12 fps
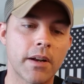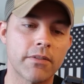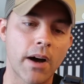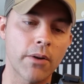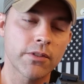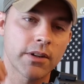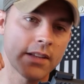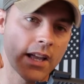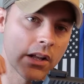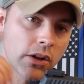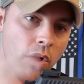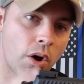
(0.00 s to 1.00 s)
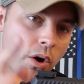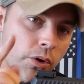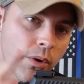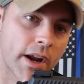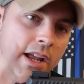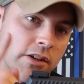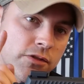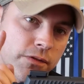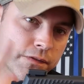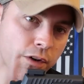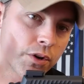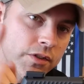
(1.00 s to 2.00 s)
But if I was going to take a long range
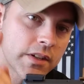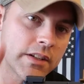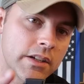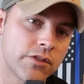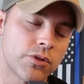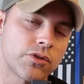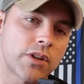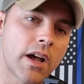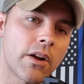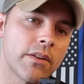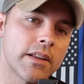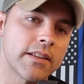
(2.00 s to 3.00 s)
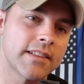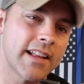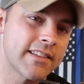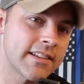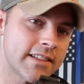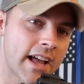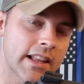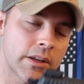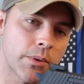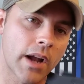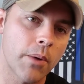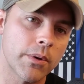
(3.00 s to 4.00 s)
first initial shot on this, that's exactly
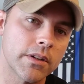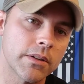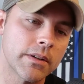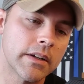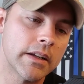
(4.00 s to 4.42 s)
what I would do.